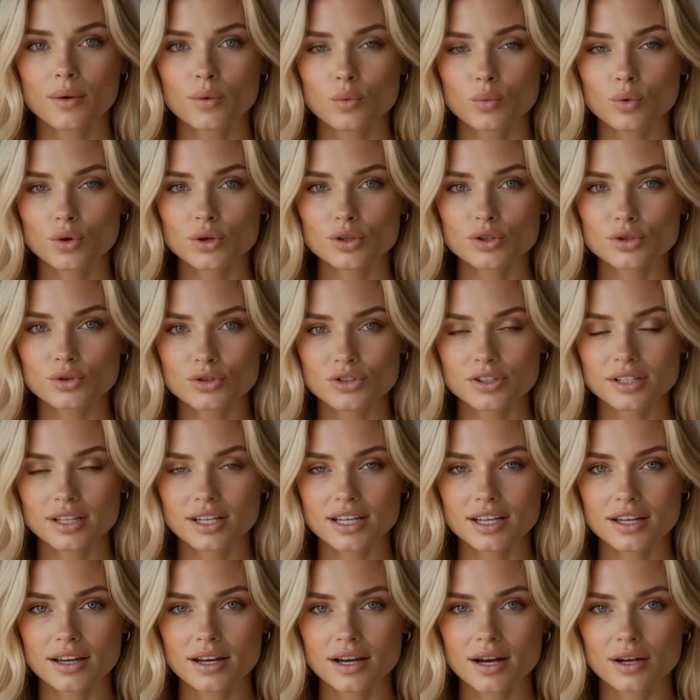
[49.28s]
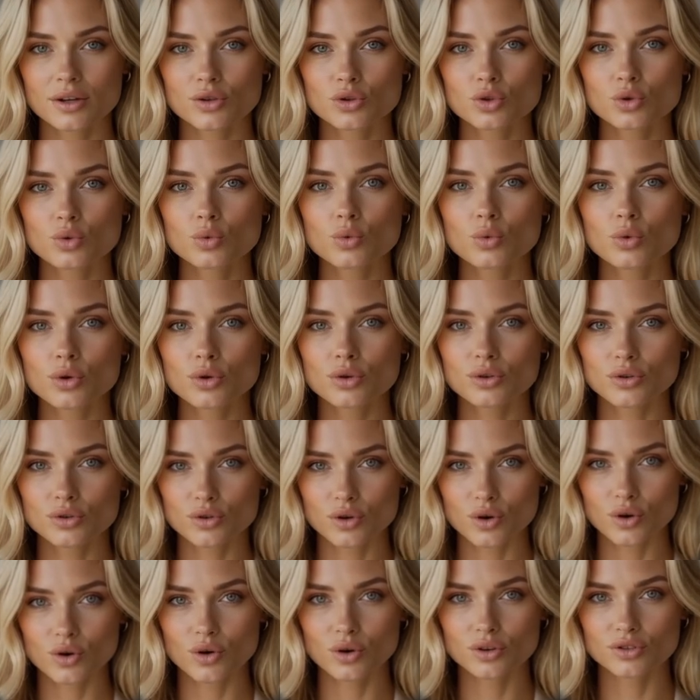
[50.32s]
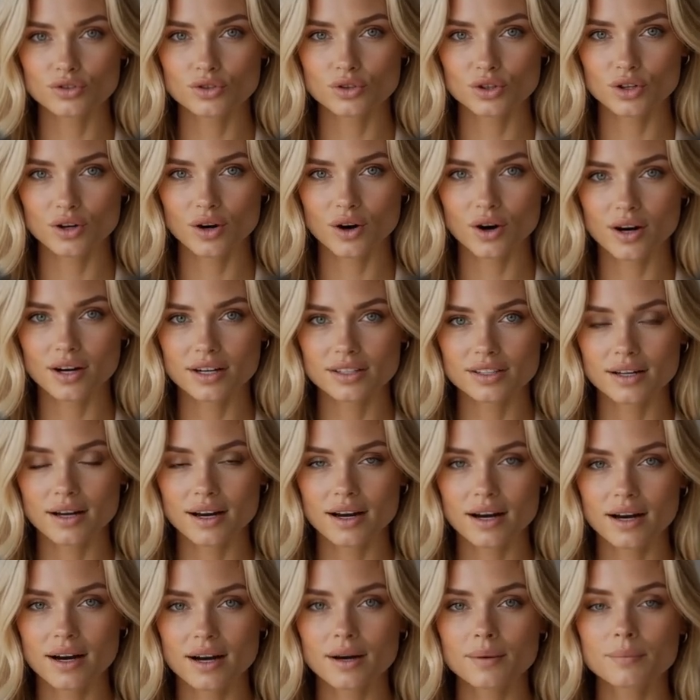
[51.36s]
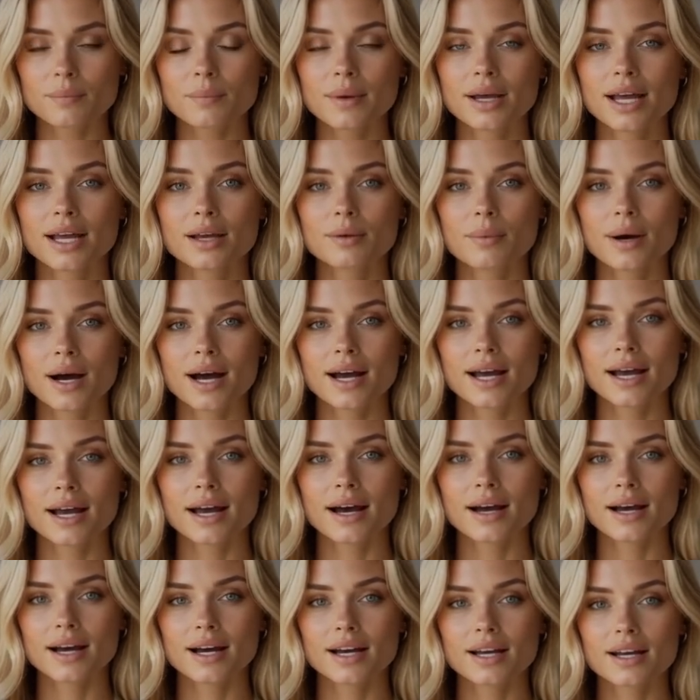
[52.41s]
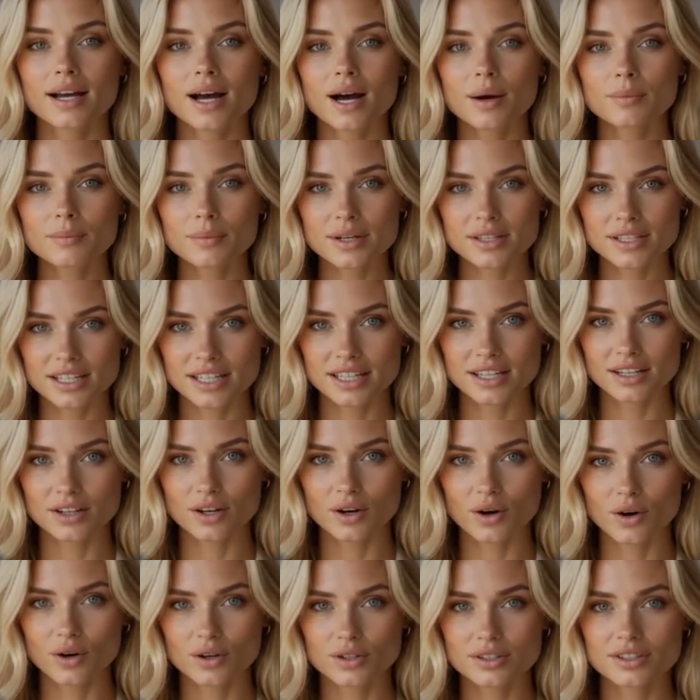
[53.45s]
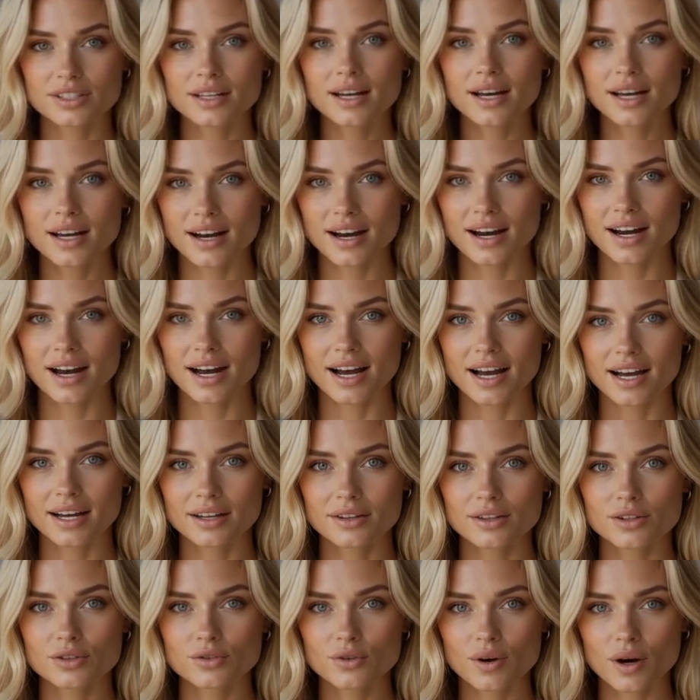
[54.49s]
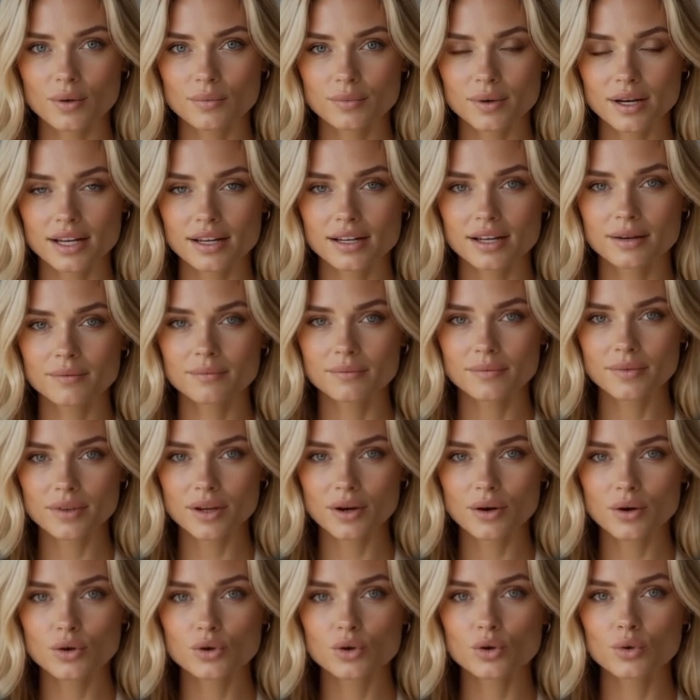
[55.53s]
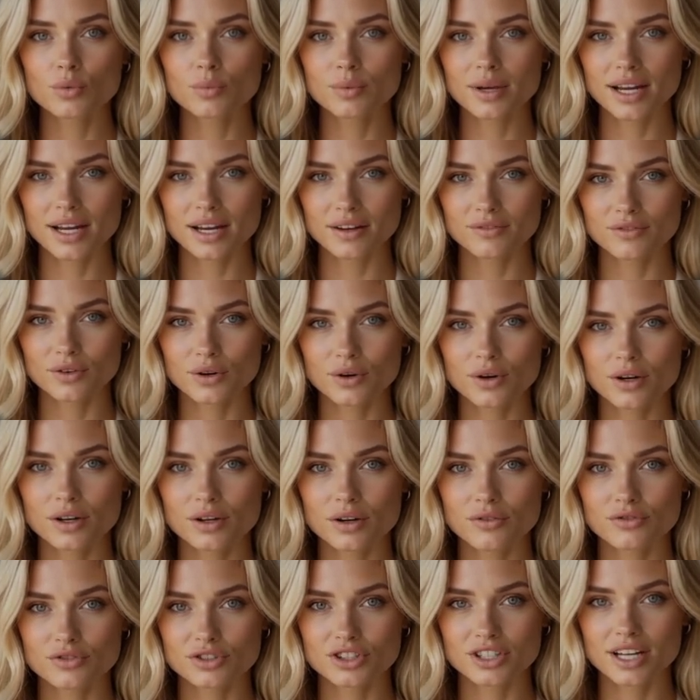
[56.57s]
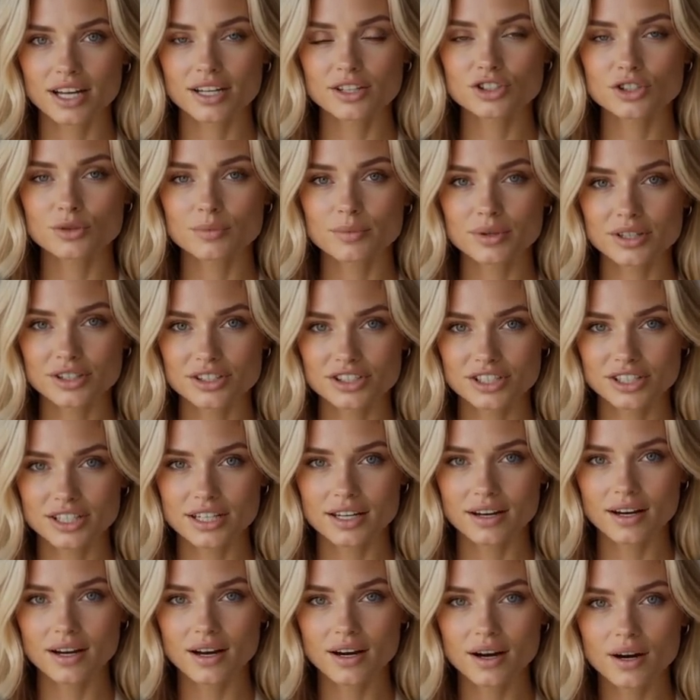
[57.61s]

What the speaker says: We're using a tool called Claude, made by a company called Anthropic. You may have heard of ChatGPT.